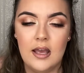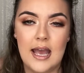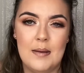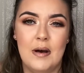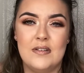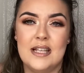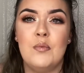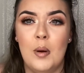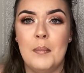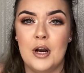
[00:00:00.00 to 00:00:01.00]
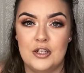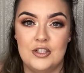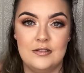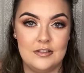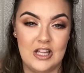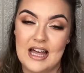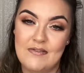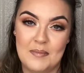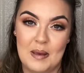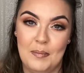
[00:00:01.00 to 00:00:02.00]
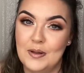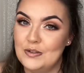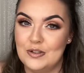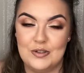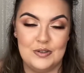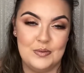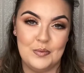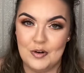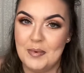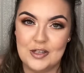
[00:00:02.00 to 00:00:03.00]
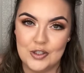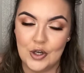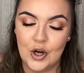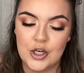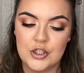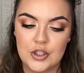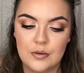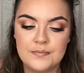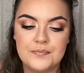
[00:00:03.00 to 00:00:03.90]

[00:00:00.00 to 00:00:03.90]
Obviously one person to 11 people just would have been too hard, so